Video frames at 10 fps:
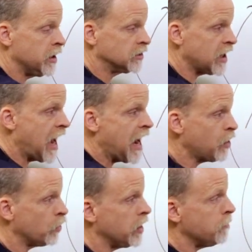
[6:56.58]
is
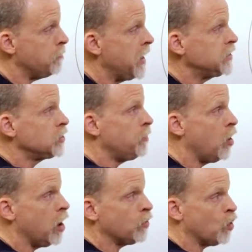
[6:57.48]
accurate based
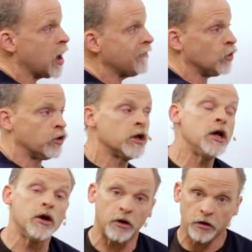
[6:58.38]
upon what I've learned
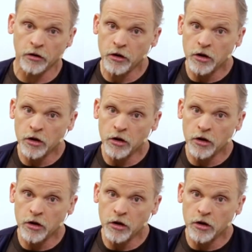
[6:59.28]
here.